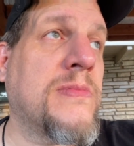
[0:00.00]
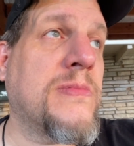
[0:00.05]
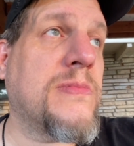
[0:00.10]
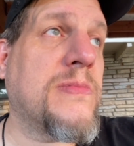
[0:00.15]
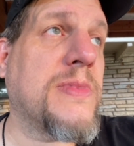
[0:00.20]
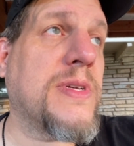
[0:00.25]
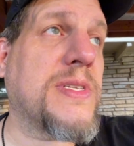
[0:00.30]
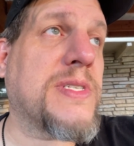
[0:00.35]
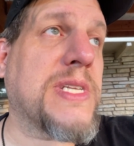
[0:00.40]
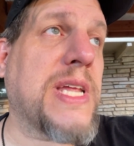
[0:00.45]

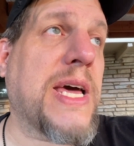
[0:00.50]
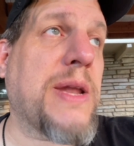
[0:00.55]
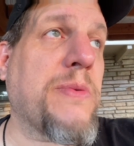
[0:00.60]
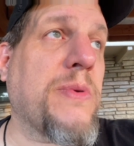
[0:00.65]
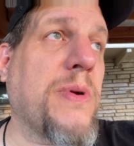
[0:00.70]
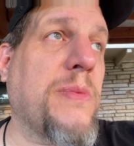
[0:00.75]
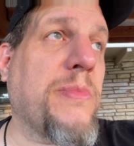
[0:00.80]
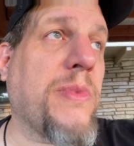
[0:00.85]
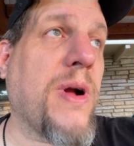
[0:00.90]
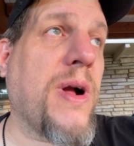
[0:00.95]
It's not a
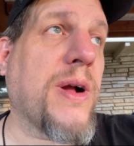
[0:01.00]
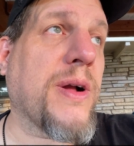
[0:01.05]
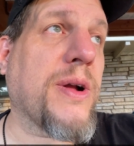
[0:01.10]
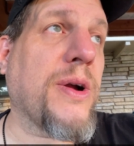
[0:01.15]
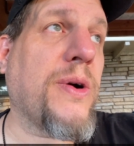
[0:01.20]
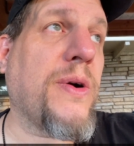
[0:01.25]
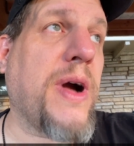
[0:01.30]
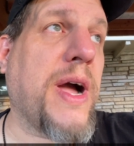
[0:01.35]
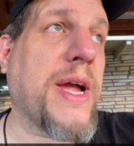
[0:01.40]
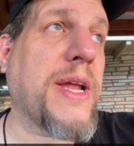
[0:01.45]
real
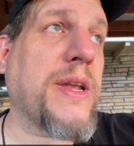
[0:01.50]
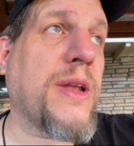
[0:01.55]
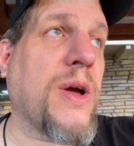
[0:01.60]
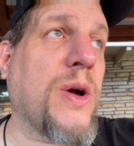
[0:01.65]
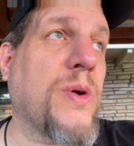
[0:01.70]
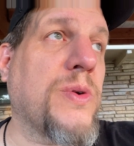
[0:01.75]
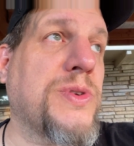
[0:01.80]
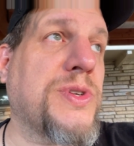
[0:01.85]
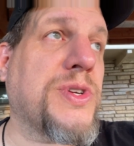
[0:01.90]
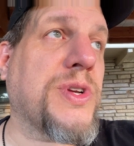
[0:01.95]
Bronco. I
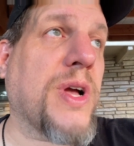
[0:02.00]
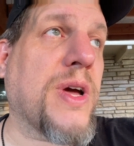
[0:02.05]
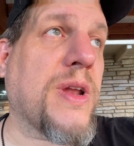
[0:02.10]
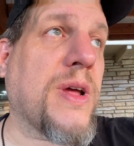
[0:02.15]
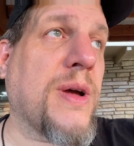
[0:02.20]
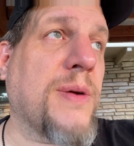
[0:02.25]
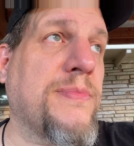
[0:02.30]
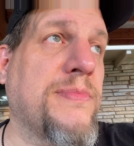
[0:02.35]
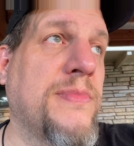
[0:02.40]
know. Shut up.